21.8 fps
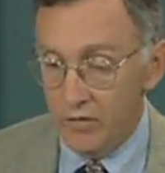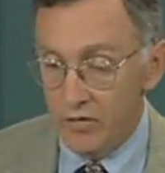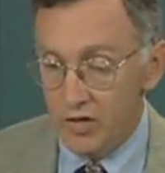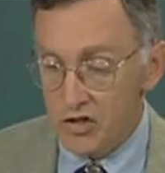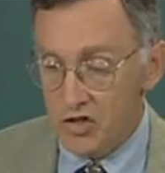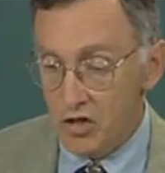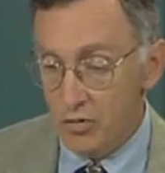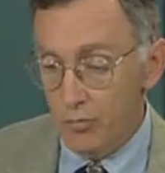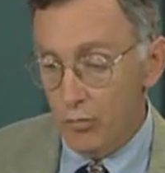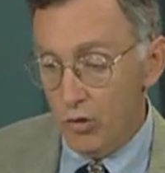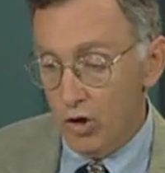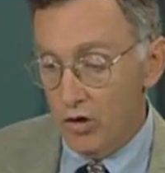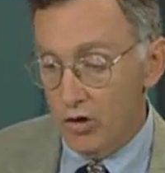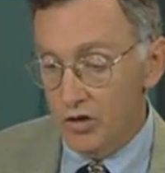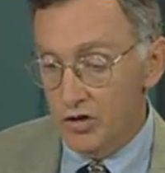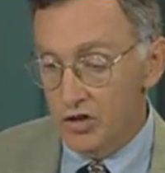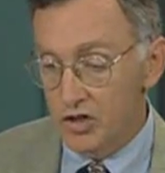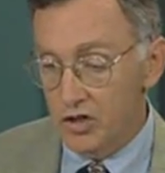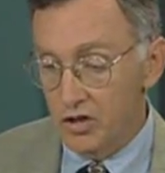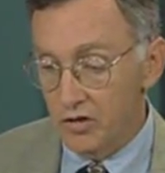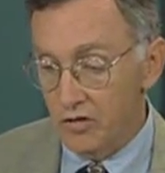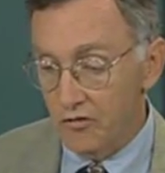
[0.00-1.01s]
This
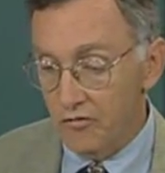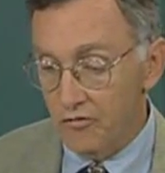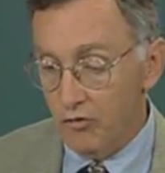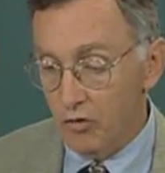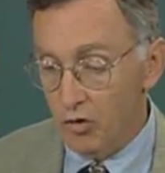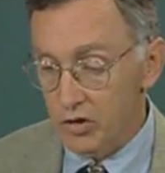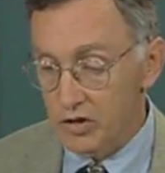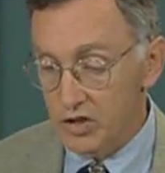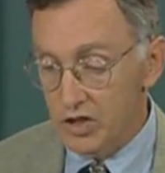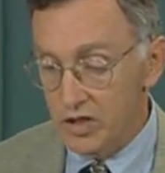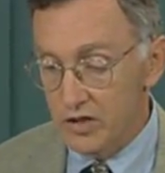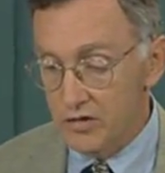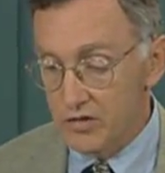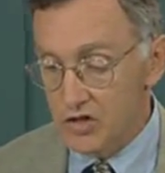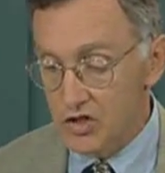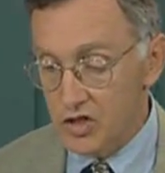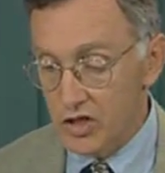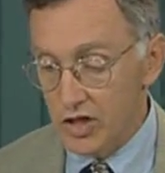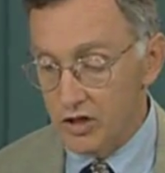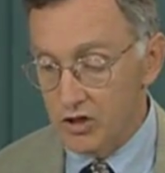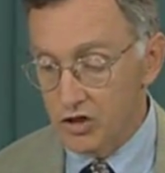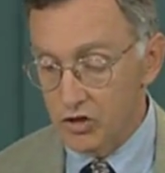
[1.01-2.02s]
emerged in the 14th
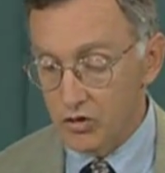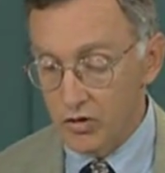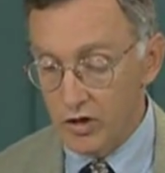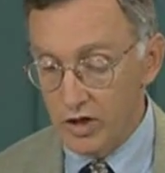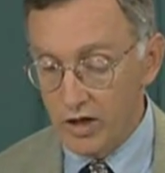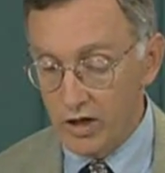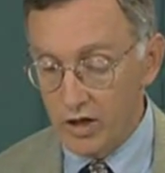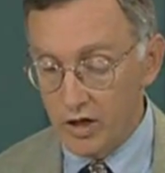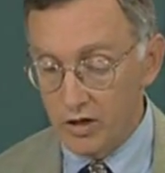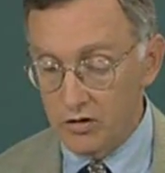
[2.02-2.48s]
century